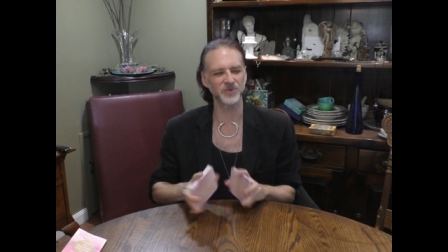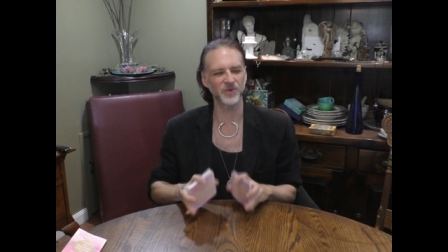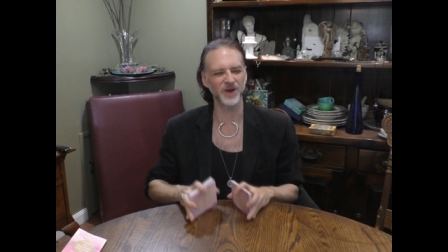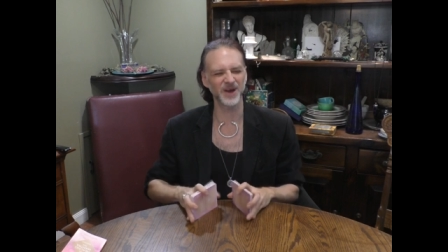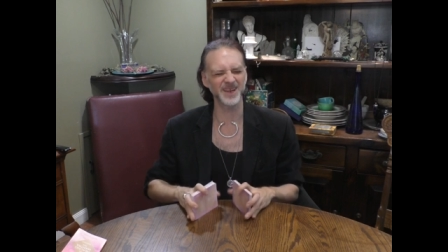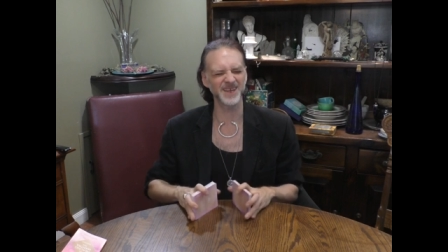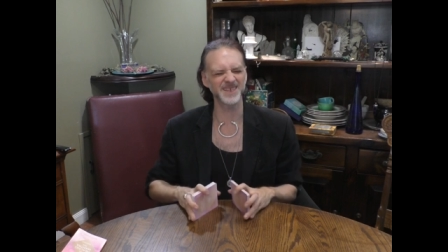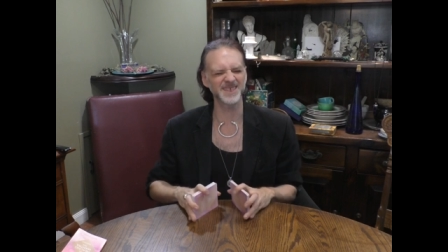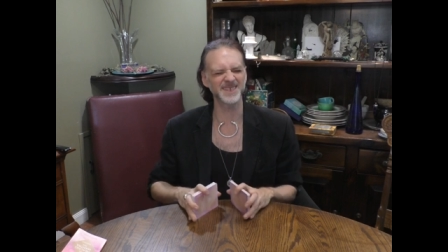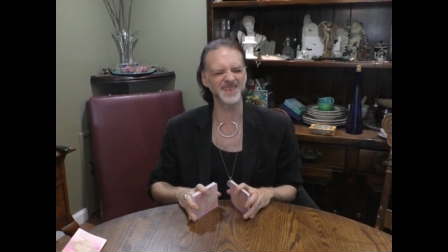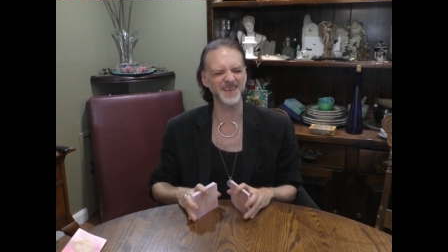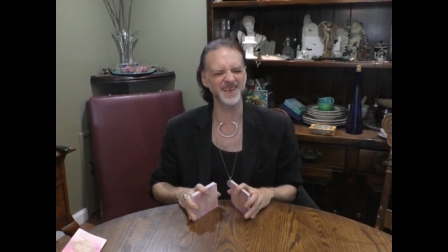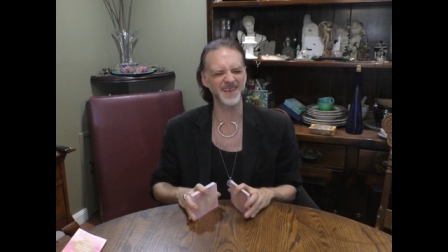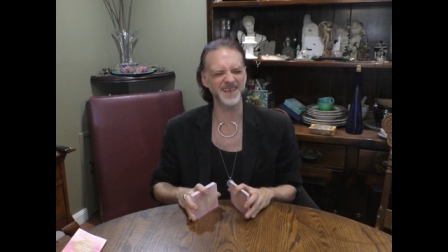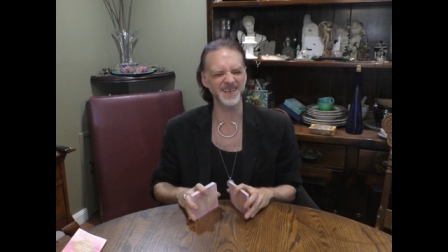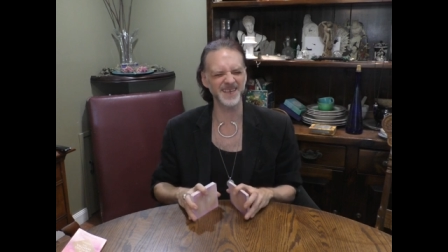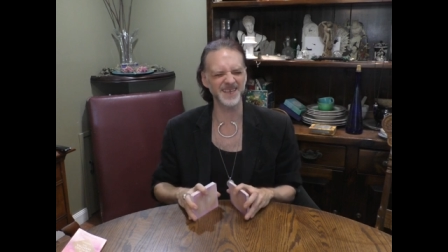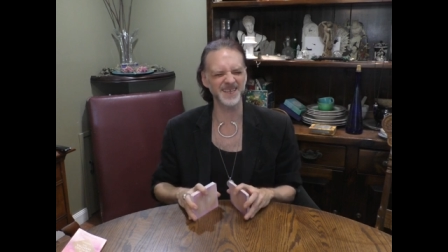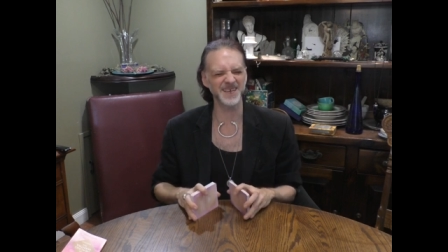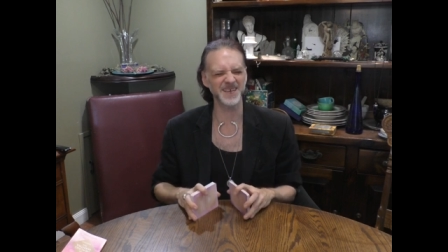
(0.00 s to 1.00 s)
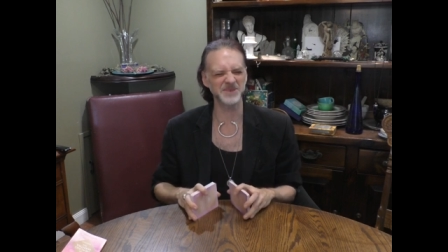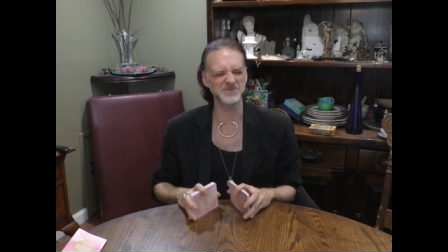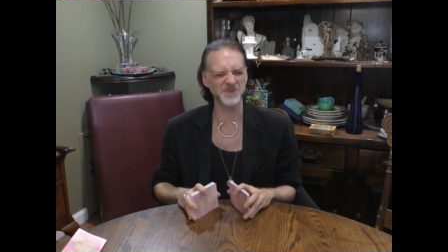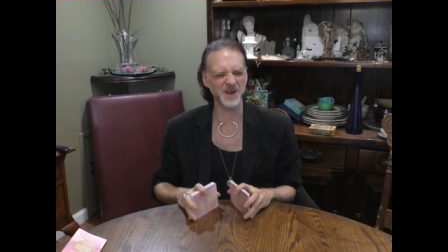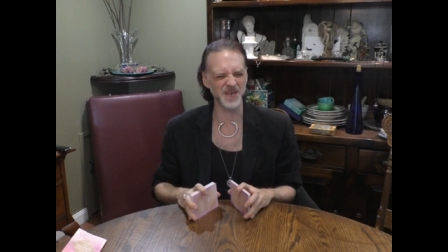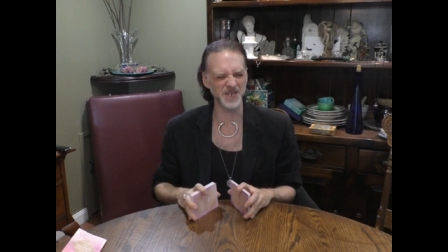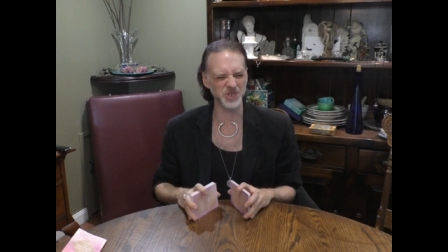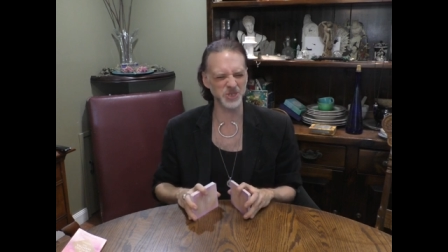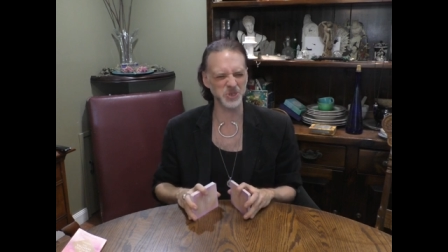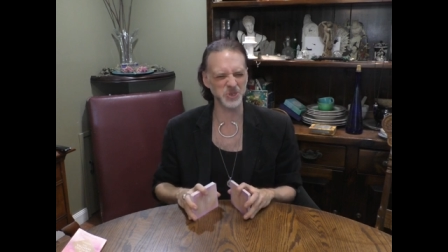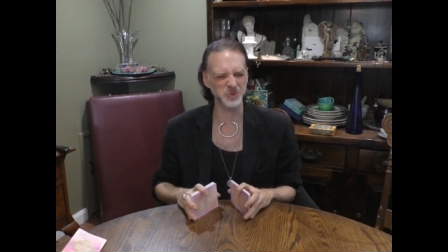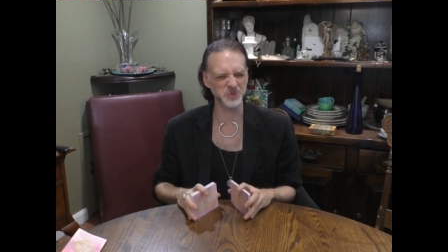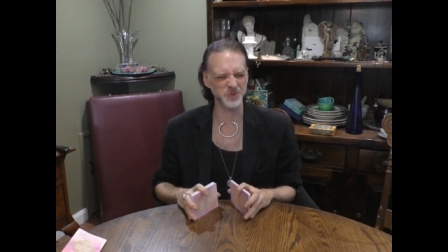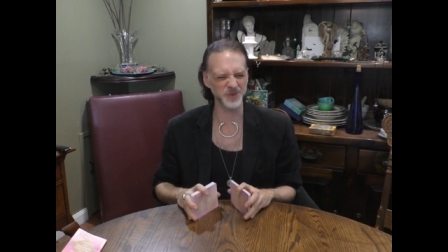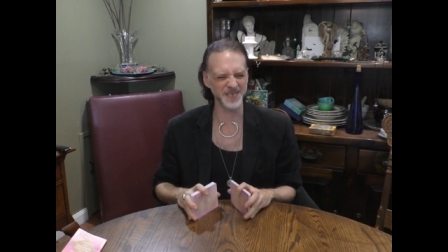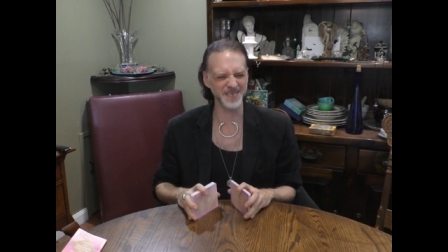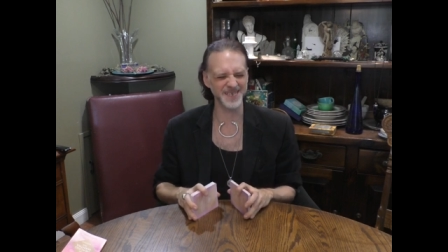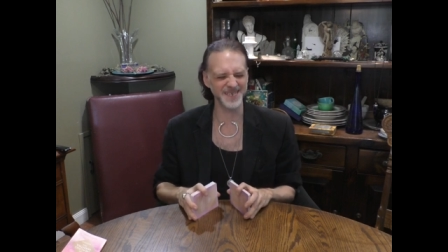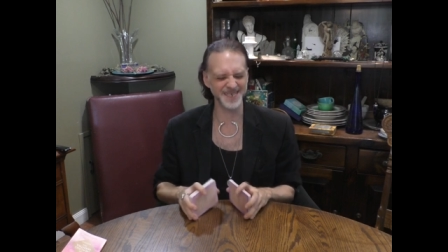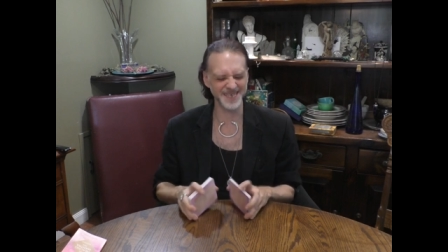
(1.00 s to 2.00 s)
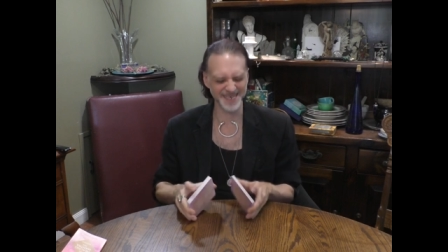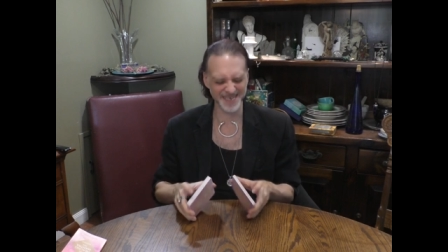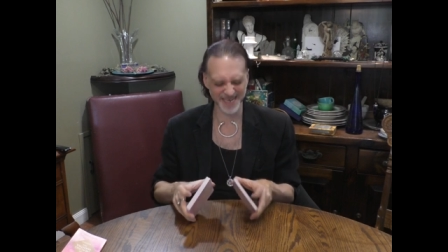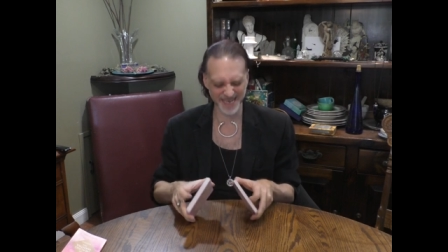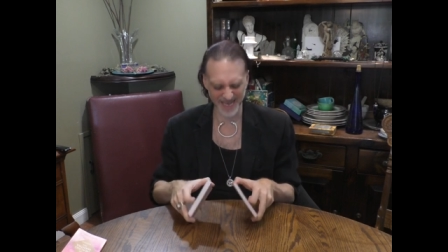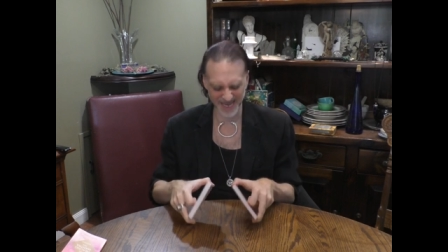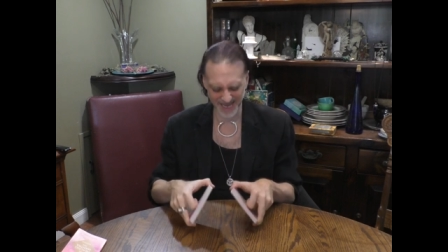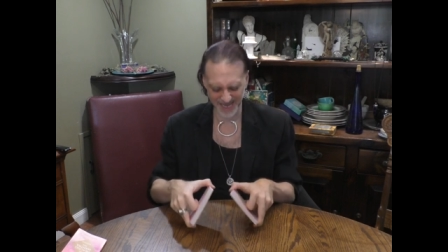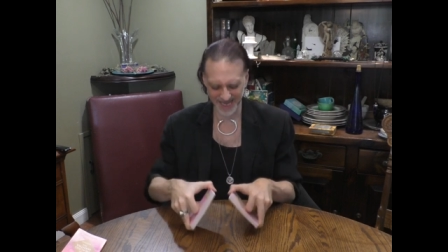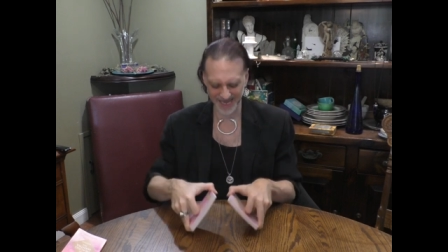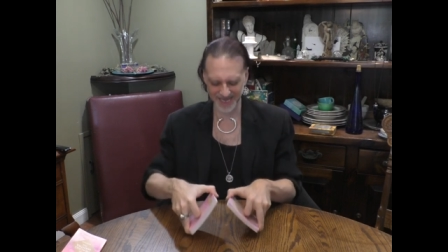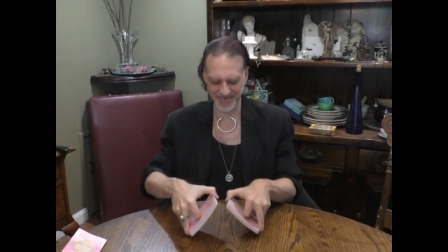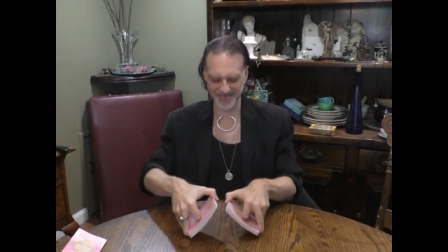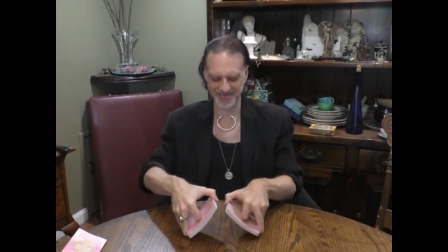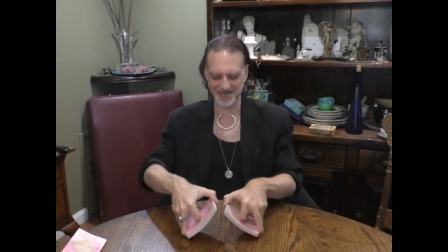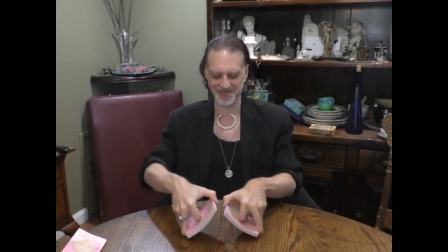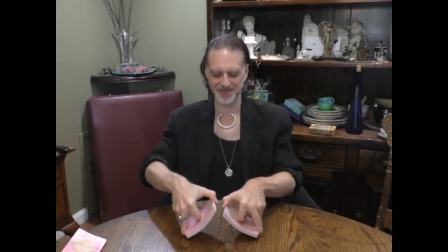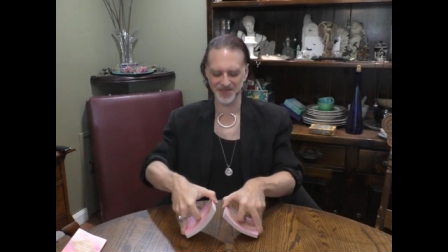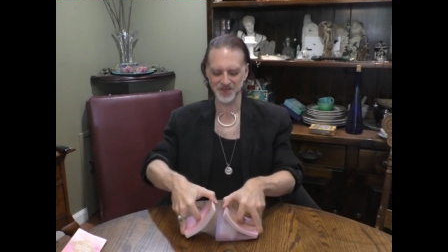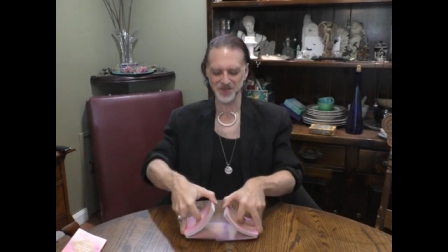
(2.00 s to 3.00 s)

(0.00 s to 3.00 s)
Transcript: What is the healing mantra we need